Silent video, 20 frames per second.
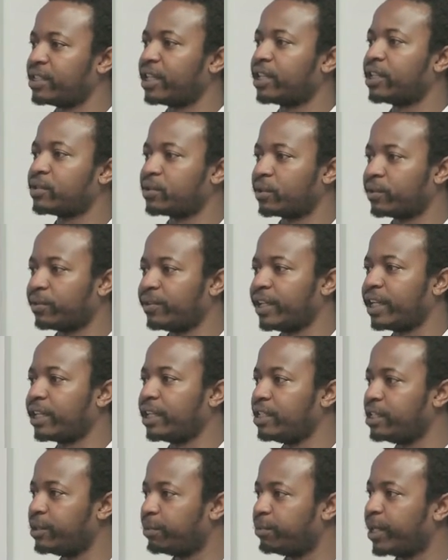that are sort of like
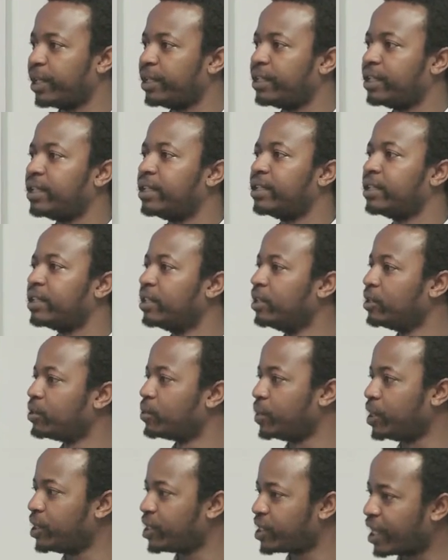independent
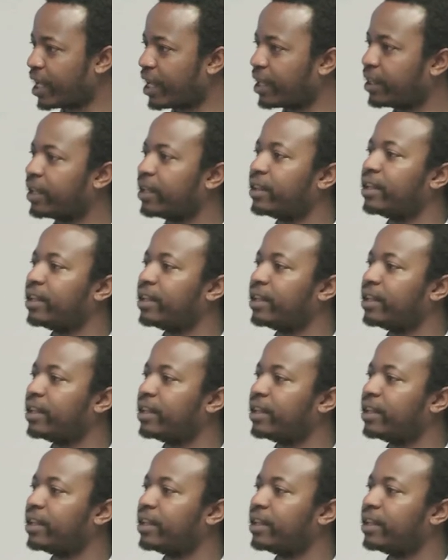to each other,